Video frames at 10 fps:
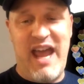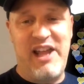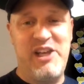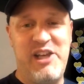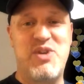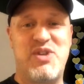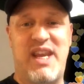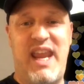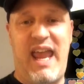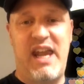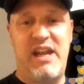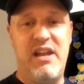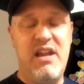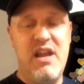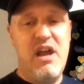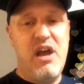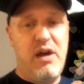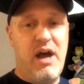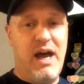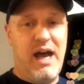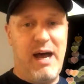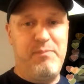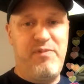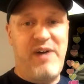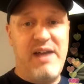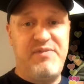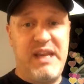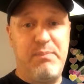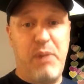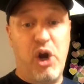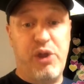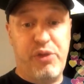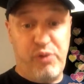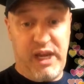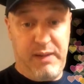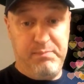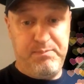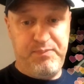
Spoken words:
Allie uses a Canon 5D Mark III.